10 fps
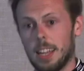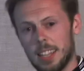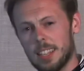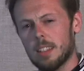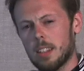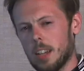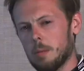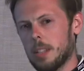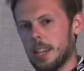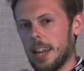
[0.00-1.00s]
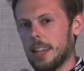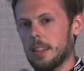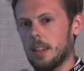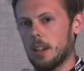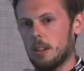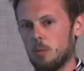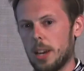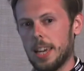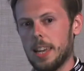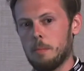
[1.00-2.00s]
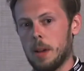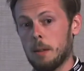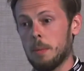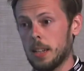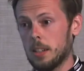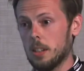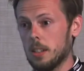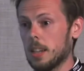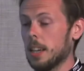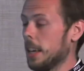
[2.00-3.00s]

And these are the types of delays that are going to really impact passengers